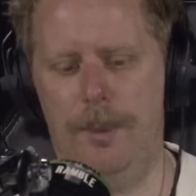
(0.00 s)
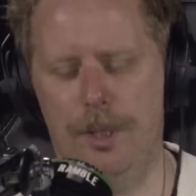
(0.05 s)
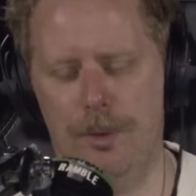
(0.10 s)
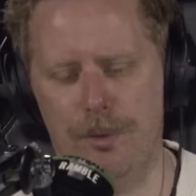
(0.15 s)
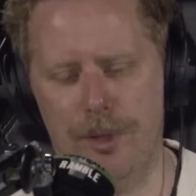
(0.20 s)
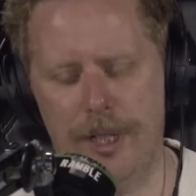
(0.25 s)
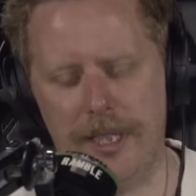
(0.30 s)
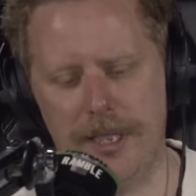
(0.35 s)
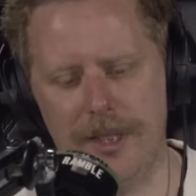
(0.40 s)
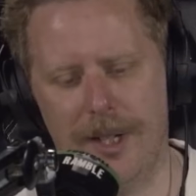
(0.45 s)
And the
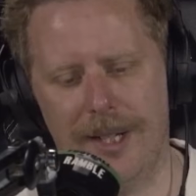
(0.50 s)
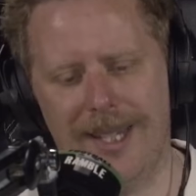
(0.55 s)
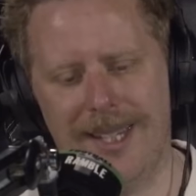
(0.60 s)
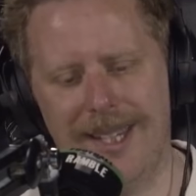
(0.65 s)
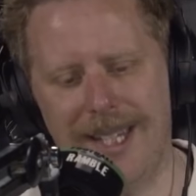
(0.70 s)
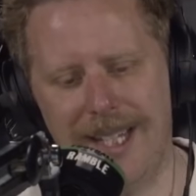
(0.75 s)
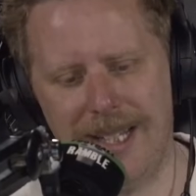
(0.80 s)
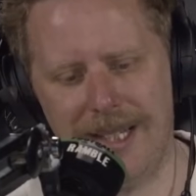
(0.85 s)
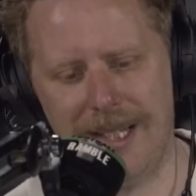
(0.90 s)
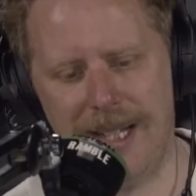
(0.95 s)
reason I
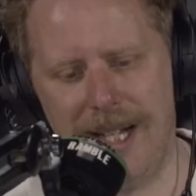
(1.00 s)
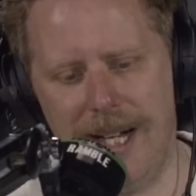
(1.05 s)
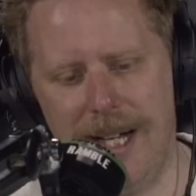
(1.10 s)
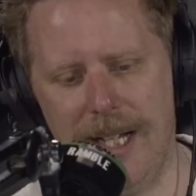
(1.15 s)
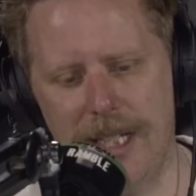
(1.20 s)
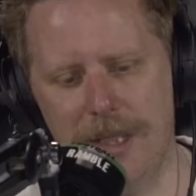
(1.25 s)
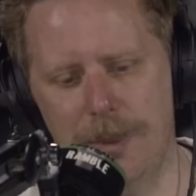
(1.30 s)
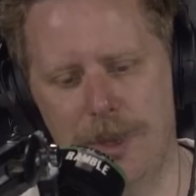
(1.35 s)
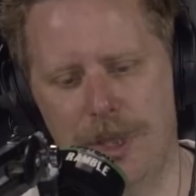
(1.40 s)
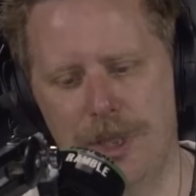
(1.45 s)
think
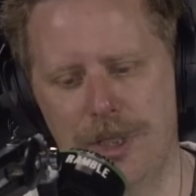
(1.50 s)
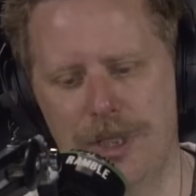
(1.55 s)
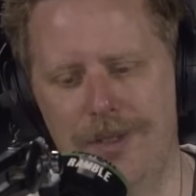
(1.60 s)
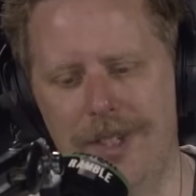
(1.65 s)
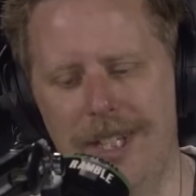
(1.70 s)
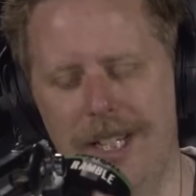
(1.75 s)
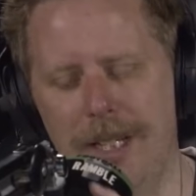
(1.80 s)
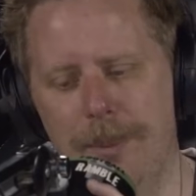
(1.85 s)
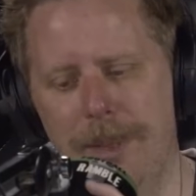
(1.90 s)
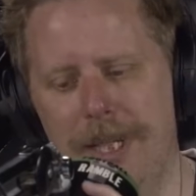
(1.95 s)
that is because if
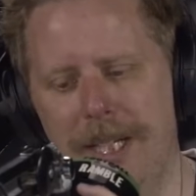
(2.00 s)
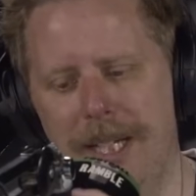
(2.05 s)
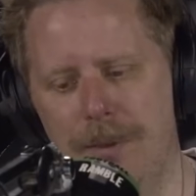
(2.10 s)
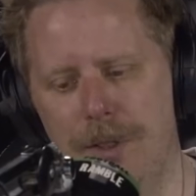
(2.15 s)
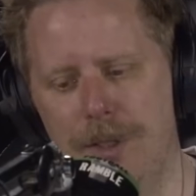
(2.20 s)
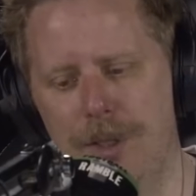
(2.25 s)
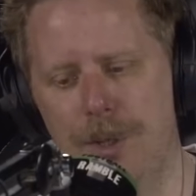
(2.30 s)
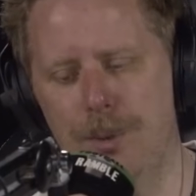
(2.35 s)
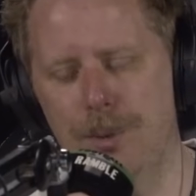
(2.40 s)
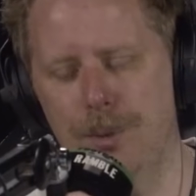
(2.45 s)
he can be
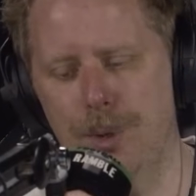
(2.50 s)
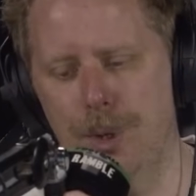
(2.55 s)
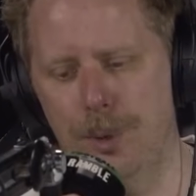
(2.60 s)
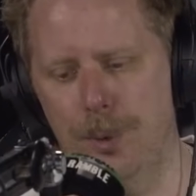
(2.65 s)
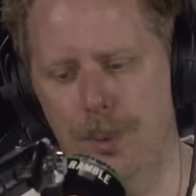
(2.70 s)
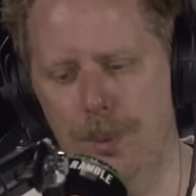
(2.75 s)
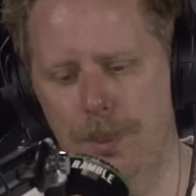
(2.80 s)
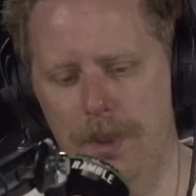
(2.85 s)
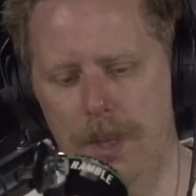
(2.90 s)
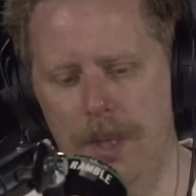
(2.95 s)
given the
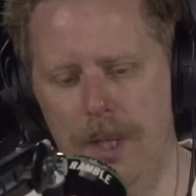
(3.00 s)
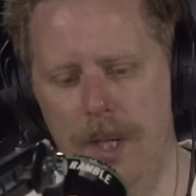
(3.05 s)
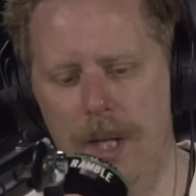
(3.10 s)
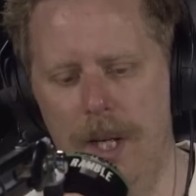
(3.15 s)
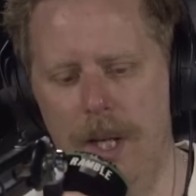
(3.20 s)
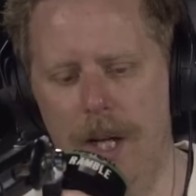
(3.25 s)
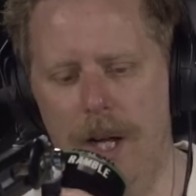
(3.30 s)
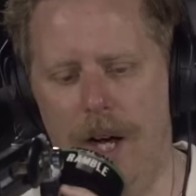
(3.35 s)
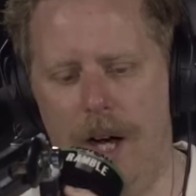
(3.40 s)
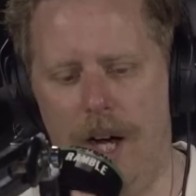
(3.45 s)
room,
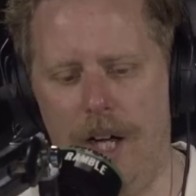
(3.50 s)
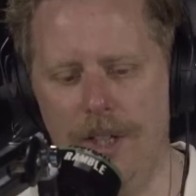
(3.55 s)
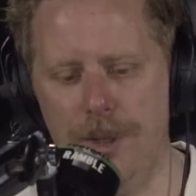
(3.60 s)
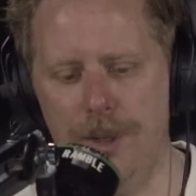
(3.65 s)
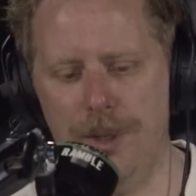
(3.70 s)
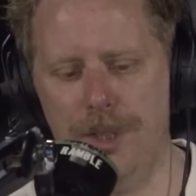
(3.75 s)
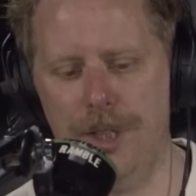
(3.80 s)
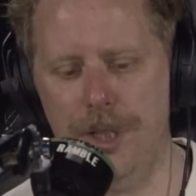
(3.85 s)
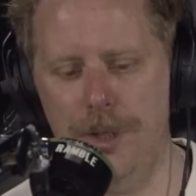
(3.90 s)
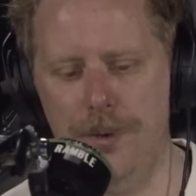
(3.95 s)
I
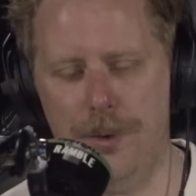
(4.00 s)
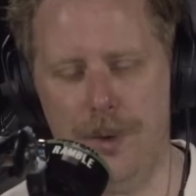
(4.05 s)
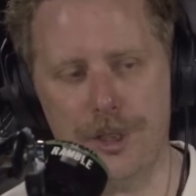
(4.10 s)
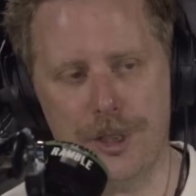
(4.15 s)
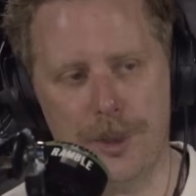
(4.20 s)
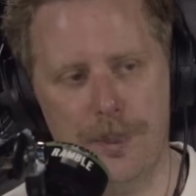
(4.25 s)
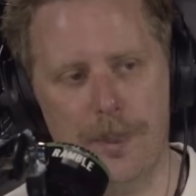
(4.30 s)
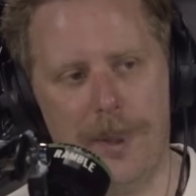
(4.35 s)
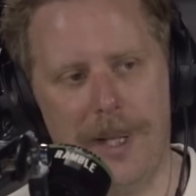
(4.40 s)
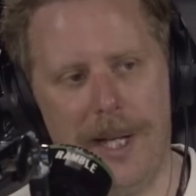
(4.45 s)
do think you've got
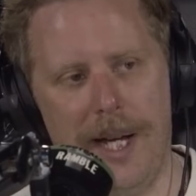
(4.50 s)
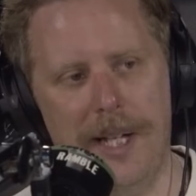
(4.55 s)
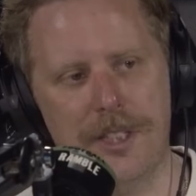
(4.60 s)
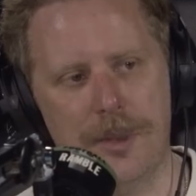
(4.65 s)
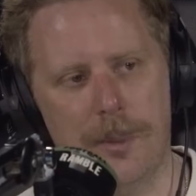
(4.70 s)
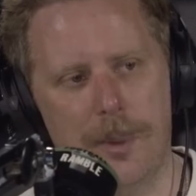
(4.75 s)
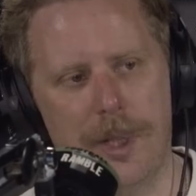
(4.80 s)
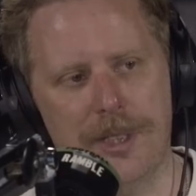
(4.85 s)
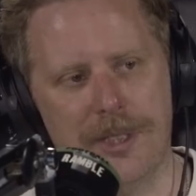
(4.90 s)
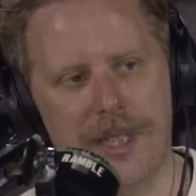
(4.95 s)
some players
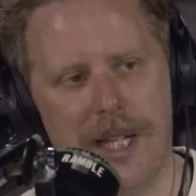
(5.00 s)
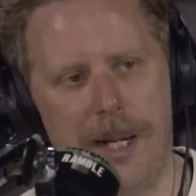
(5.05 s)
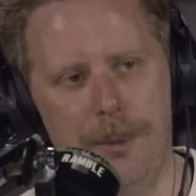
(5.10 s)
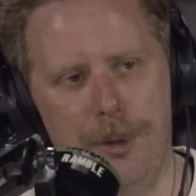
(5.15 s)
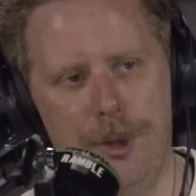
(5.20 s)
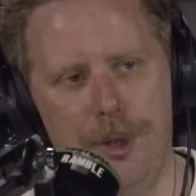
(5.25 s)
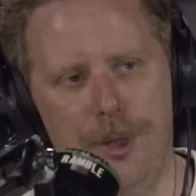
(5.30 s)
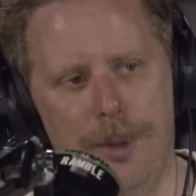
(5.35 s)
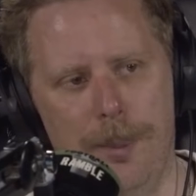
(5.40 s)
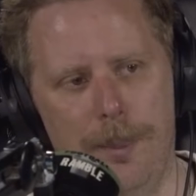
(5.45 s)
at West Ham
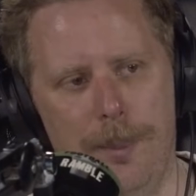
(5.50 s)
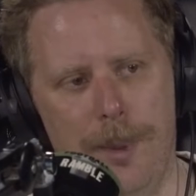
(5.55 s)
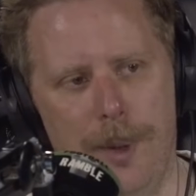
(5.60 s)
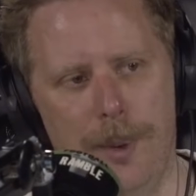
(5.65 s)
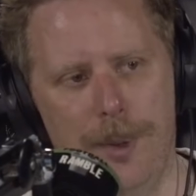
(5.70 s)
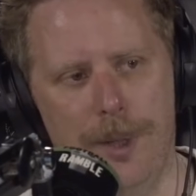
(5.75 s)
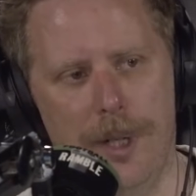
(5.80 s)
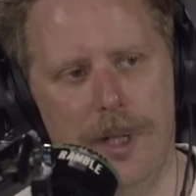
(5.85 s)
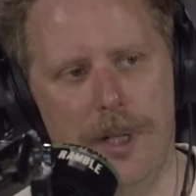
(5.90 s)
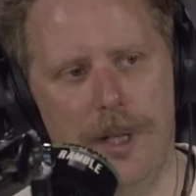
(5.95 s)
you can
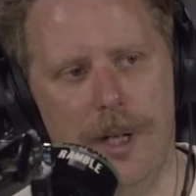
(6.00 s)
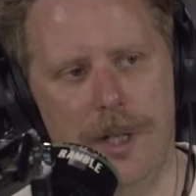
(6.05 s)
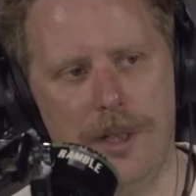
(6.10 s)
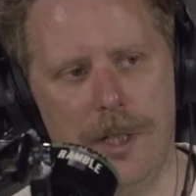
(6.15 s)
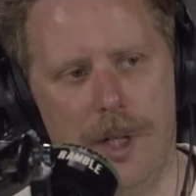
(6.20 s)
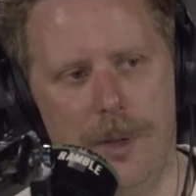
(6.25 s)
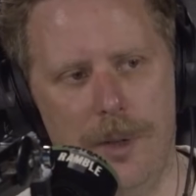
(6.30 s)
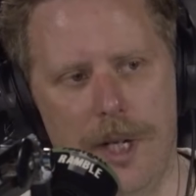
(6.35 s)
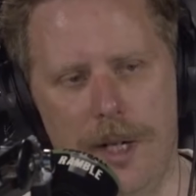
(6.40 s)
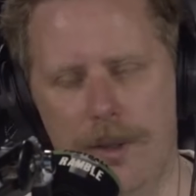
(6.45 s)
build a
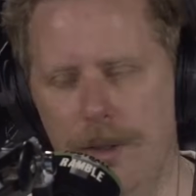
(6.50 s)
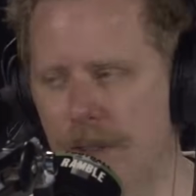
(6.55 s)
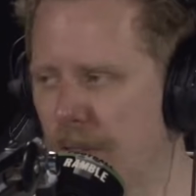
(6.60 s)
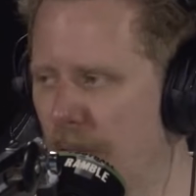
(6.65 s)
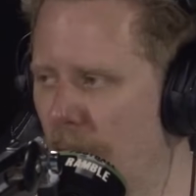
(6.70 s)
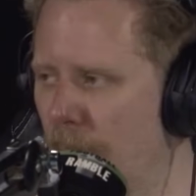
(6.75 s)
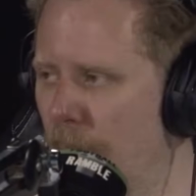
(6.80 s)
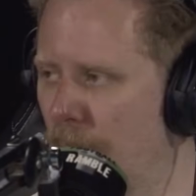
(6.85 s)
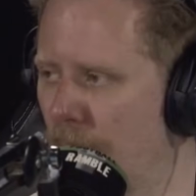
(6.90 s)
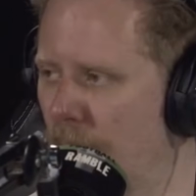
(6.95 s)
coherent
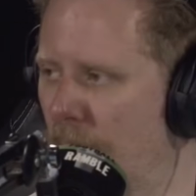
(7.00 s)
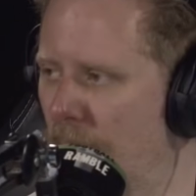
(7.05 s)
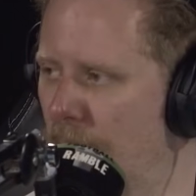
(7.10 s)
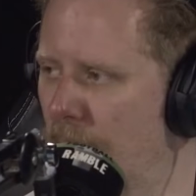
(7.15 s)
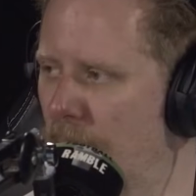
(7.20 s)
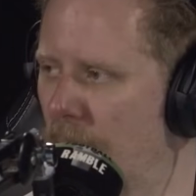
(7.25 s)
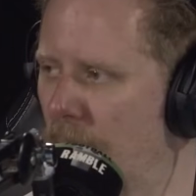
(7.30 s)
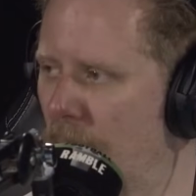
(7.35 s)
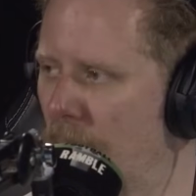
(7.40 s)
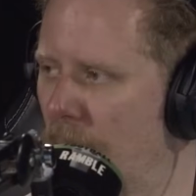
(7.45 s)
team
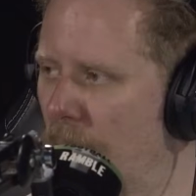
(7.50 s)
around.